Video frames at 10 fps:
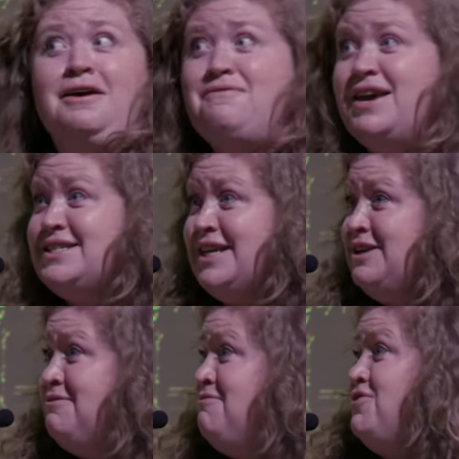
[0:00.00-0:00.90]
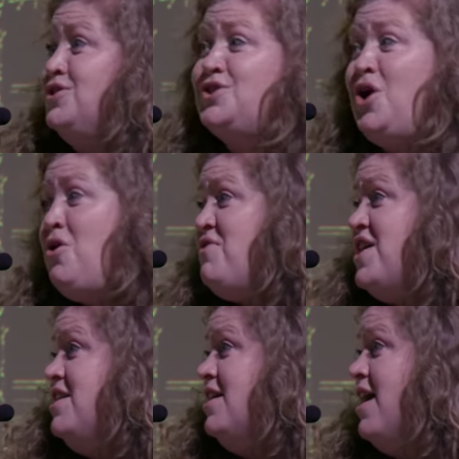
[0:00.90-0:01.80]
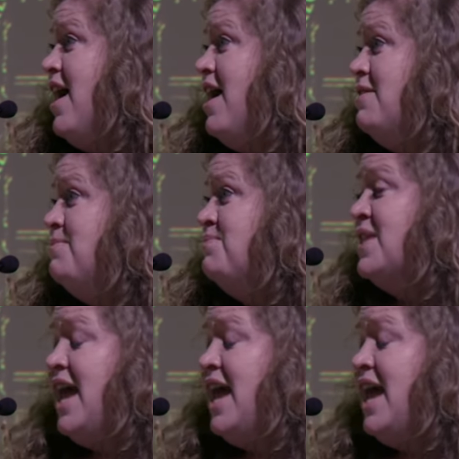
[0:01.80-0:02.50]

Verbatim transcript: facing first COVID um,